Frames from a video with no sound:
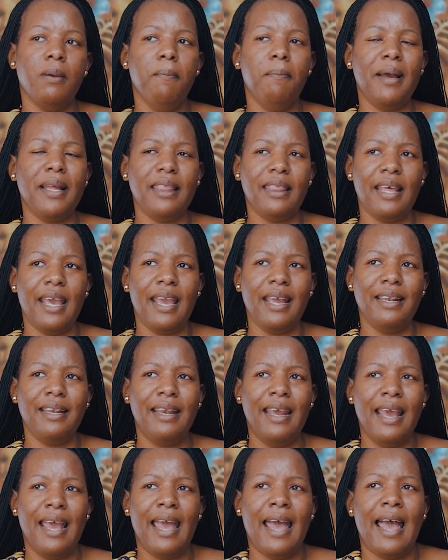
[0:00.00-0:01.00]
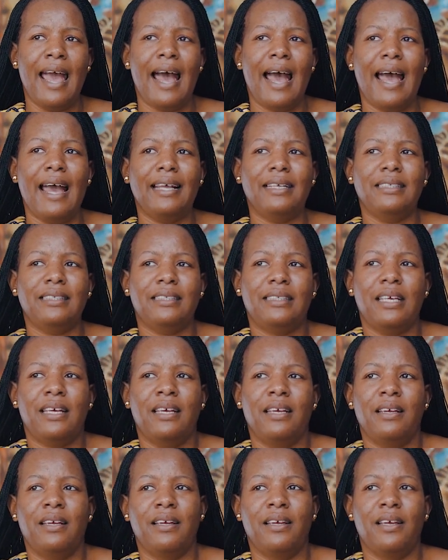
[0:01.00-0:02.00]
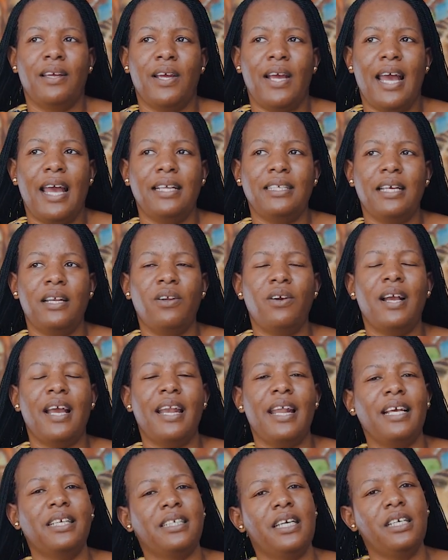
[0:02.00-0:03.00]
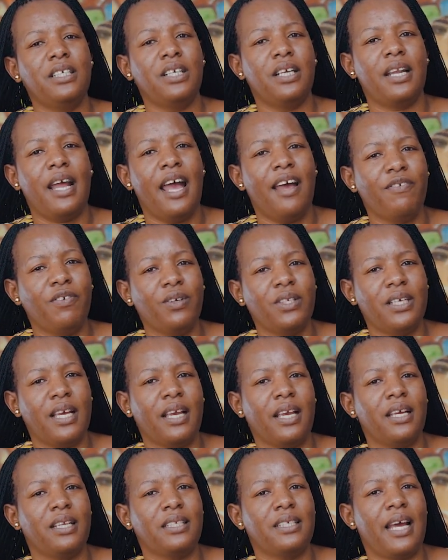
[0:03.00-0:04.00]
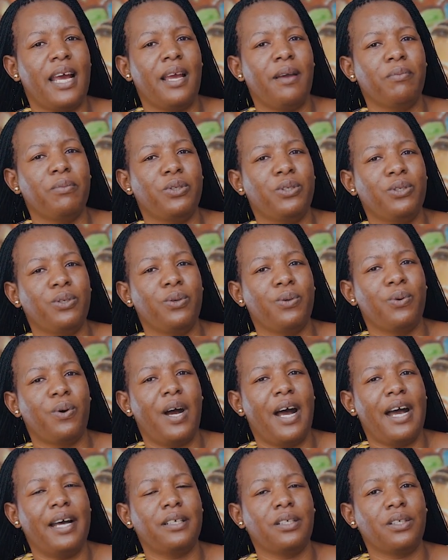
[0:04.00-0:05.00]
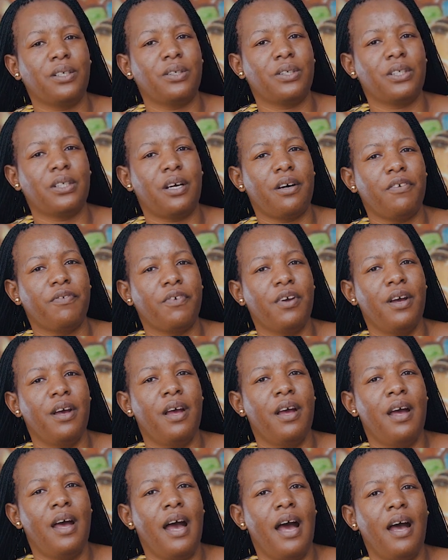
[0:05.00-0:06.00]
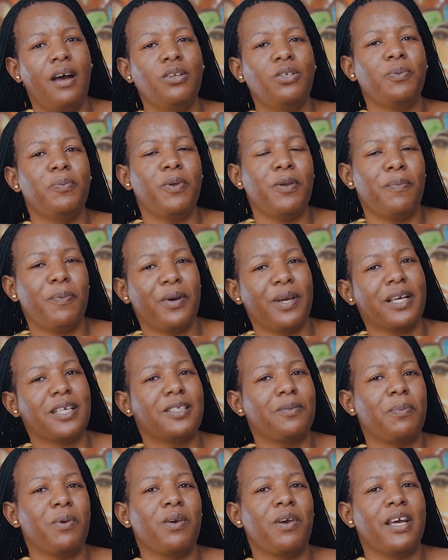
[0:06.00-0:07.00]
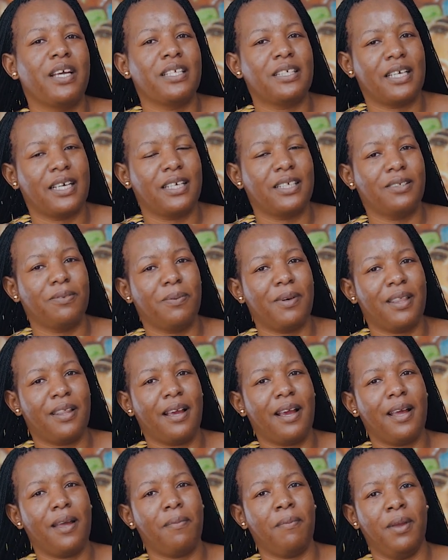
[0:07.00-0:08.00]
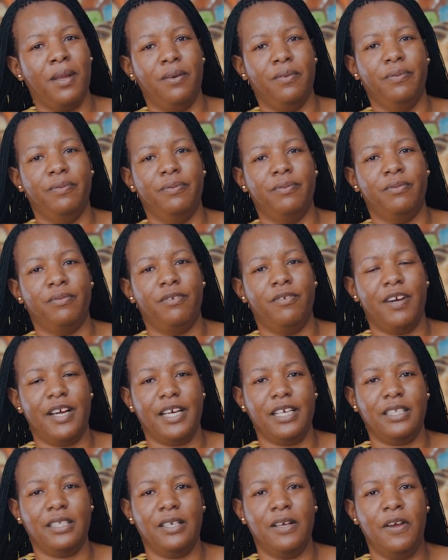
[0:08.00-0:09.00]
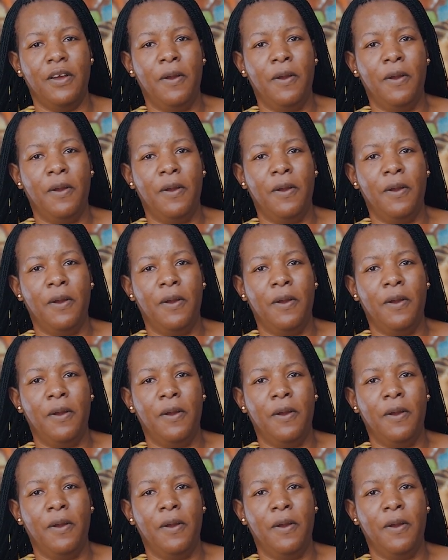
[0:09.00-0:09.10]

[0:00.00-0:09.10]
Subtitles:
But then, as an organization, have you taken time to ask yourself, how do people experience us when they come in, right?